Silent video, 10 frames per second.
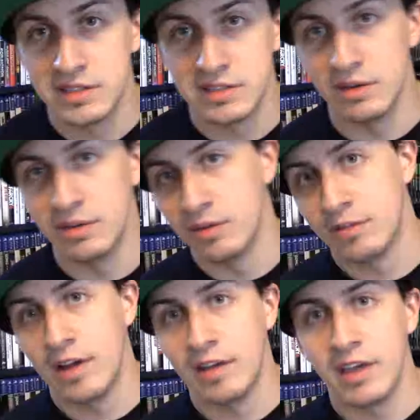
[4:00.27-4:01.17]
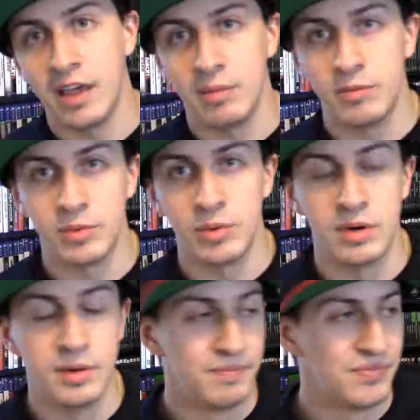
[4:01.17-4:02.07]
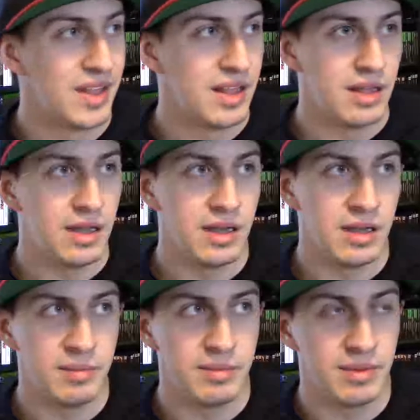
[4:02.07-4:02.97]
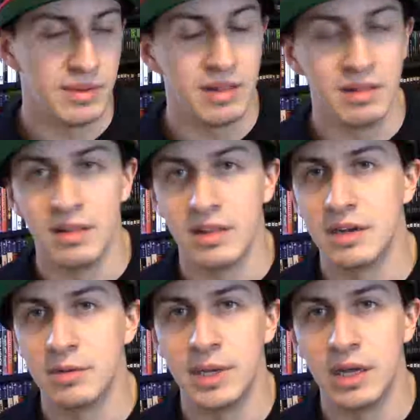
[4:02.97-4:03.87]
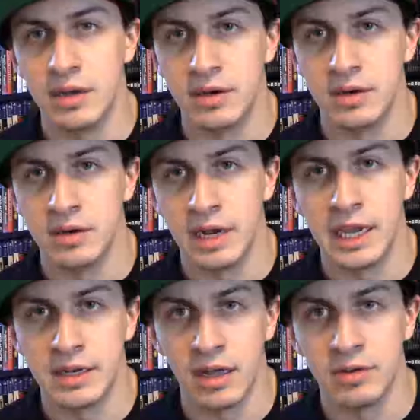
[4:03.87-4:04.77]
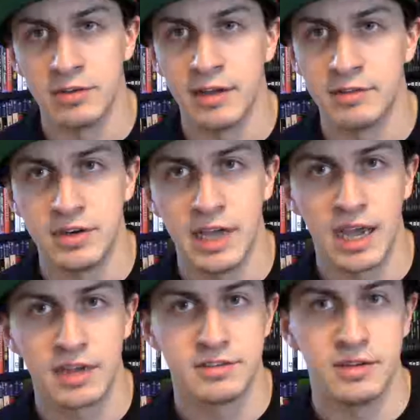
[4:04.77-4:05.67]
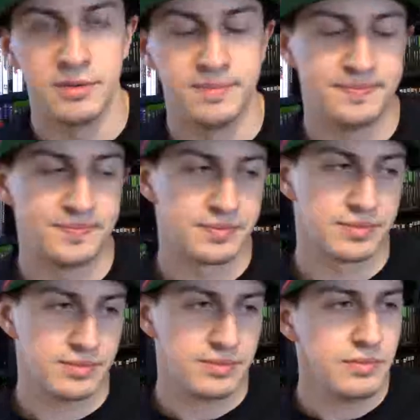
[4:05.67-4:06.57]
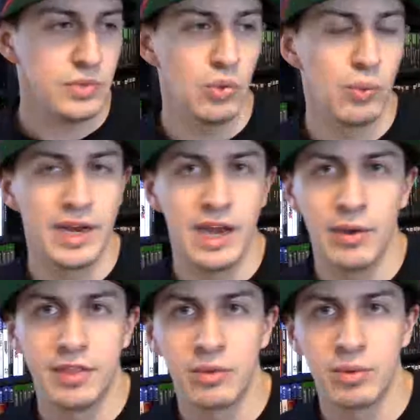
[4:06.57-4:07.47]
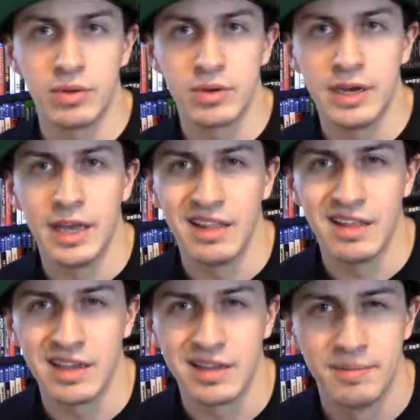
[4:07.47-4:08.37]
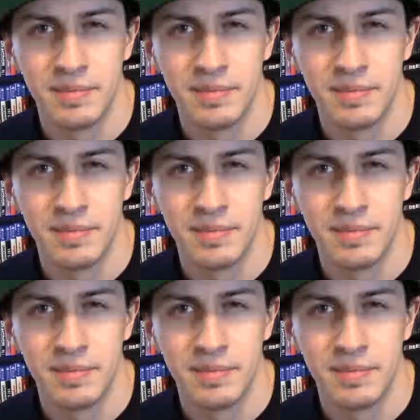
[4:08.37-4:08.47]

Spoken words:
So those 5 games were a little bit under $8 after tax. So right now I think we're looking at like